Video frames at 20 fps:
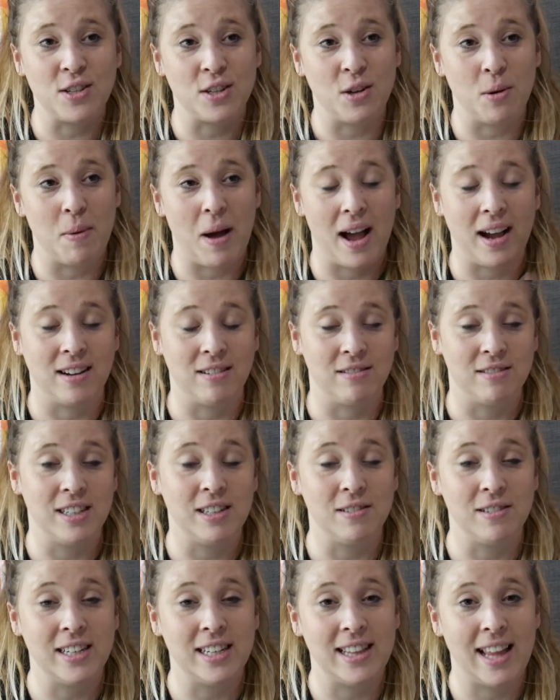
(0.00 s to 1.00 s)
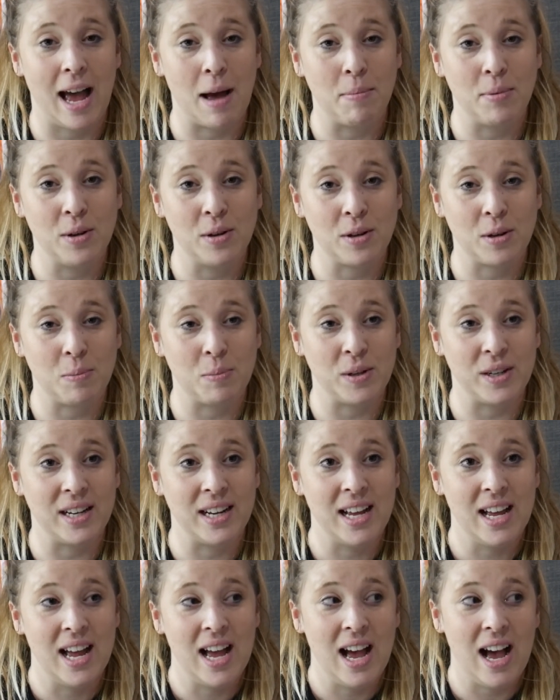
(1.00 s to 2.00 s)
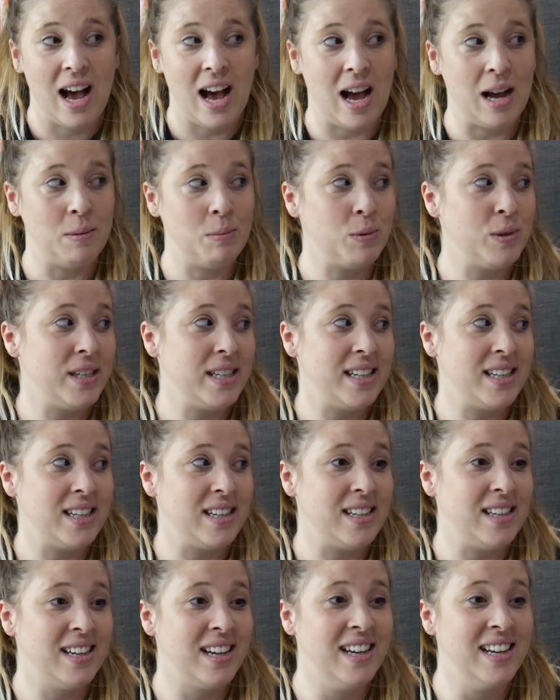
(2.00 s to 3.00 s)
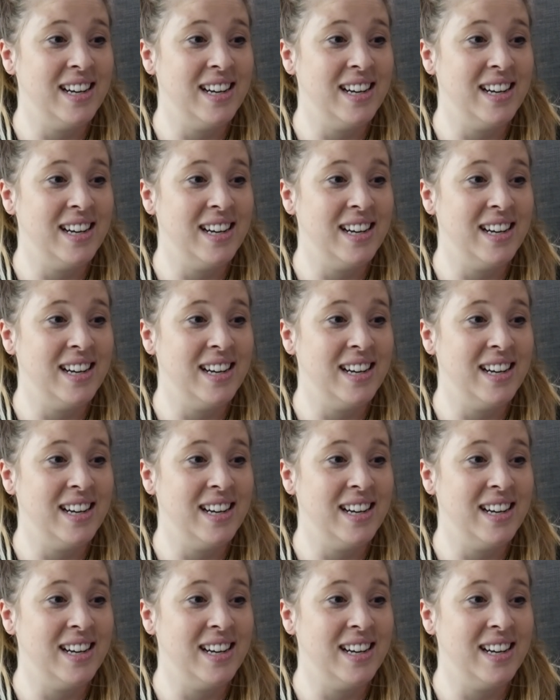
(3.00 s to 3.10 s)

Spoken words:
to go back and reread that book. But I'm reading